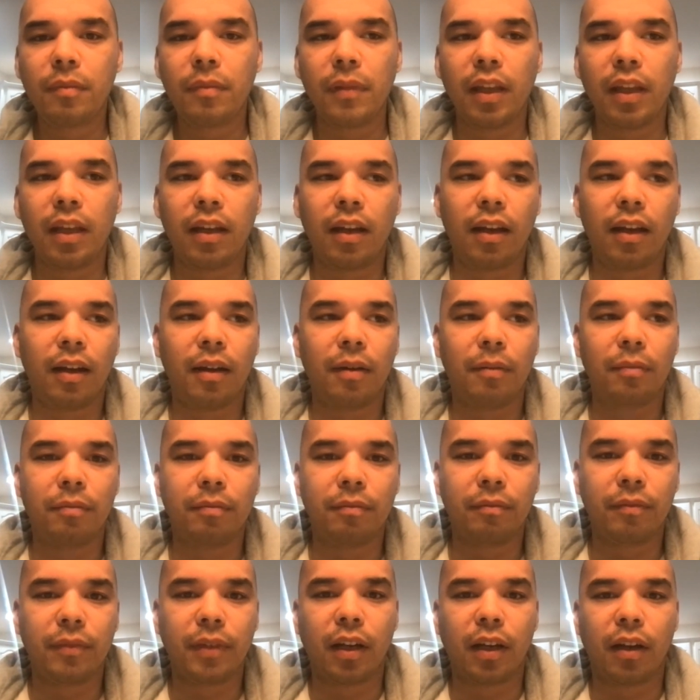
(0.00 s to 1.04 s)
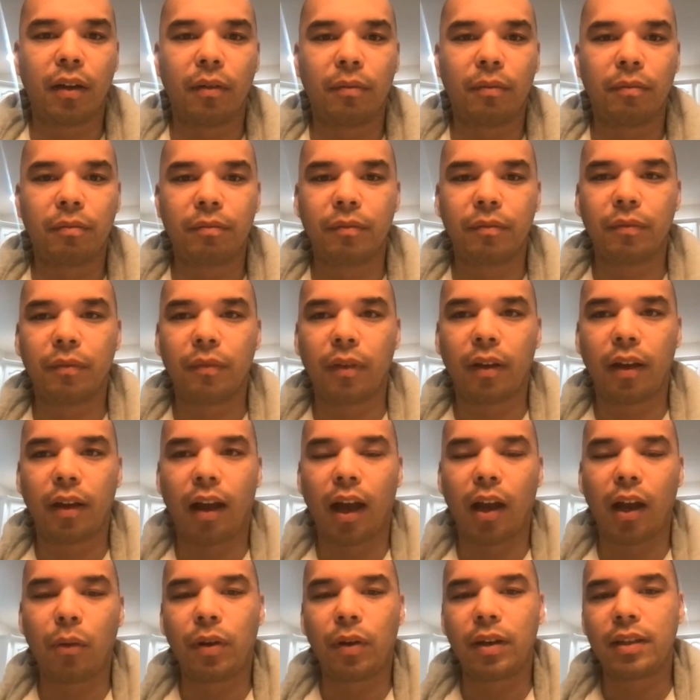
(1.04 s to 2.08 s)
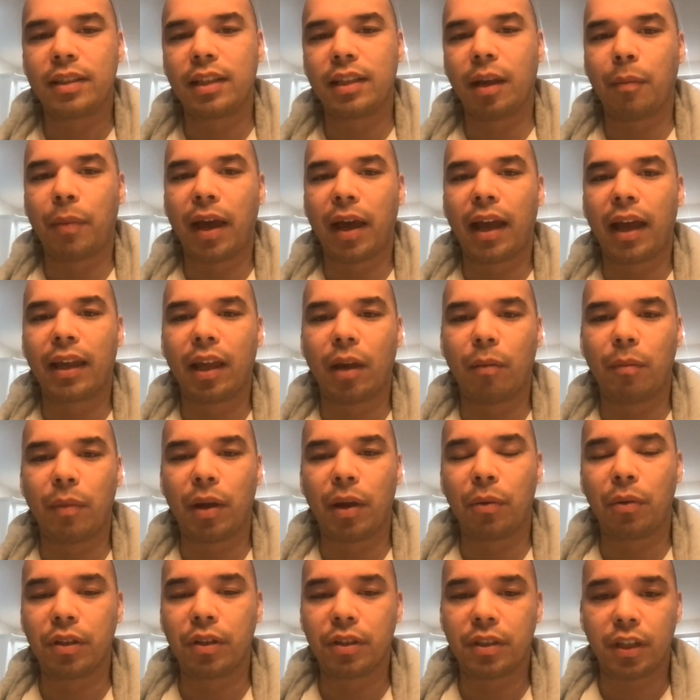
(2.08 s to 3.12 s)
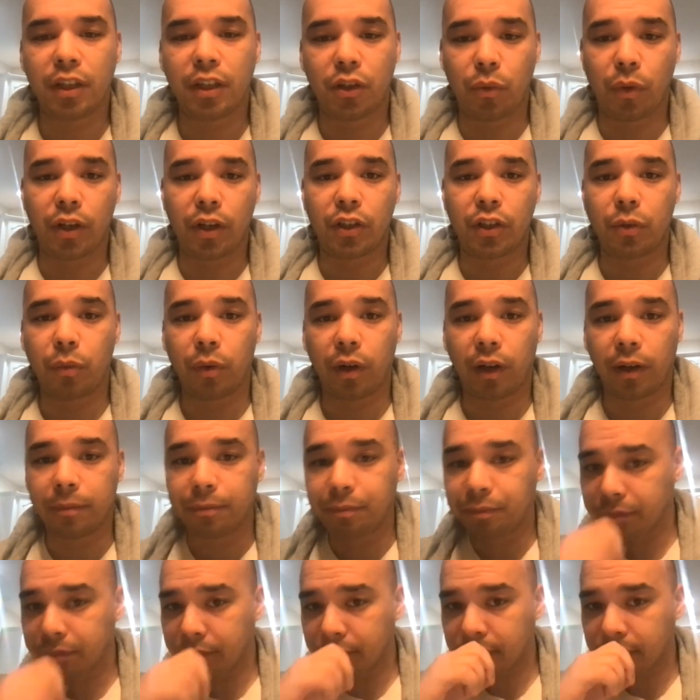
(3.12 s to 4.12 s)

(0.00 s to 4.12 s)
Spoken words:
I don't want to see a Pacquiao Mayweather situation where